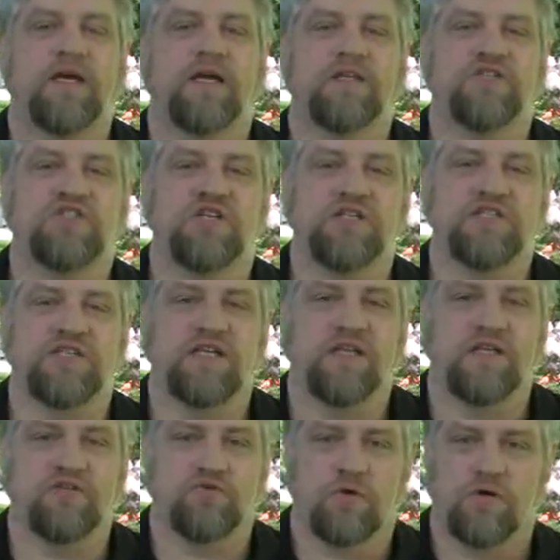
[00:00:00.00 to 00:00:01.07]
And she said
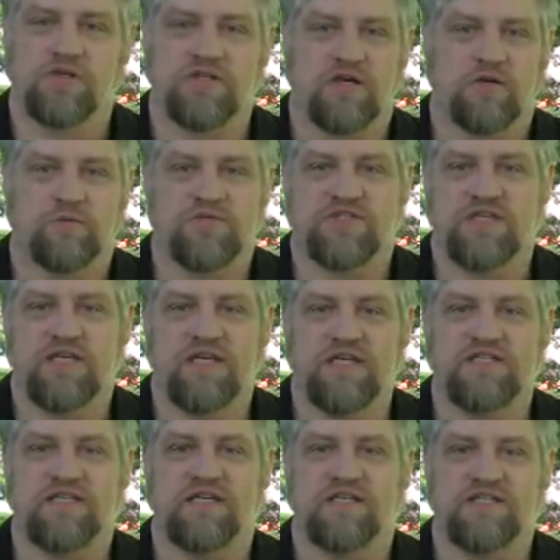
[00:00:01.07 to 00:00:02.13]
that Drunk Duck was the
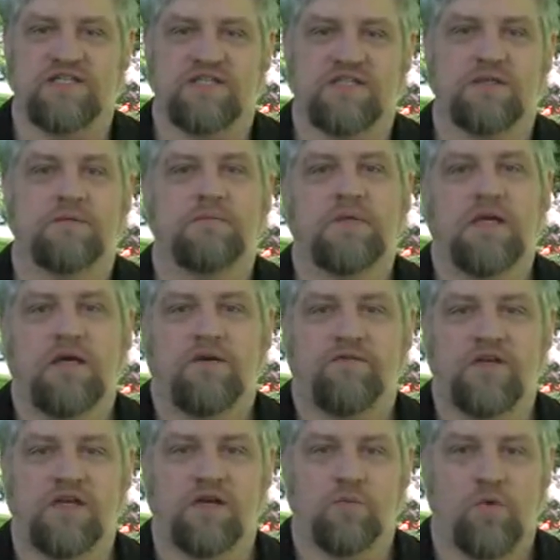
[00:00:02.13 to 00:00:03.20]
easiest if
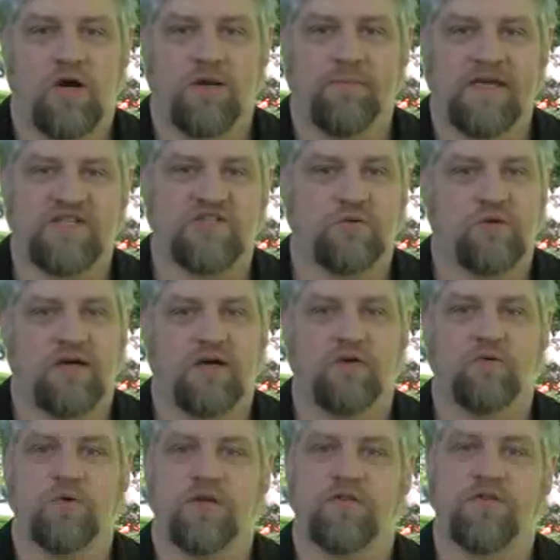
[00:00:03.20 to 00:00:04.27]
you didn't want to mess
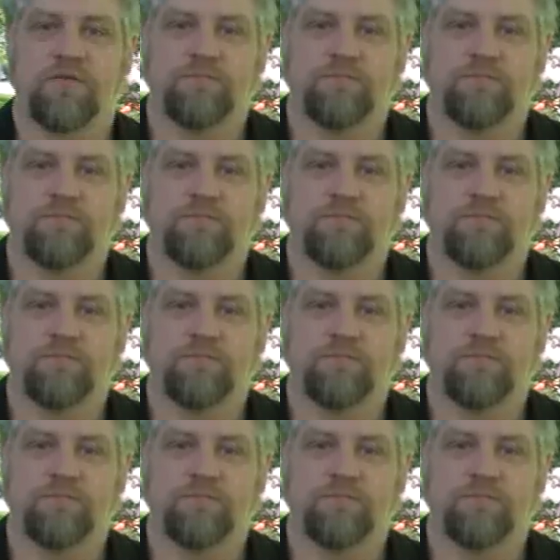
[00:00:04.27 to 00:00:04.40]
around with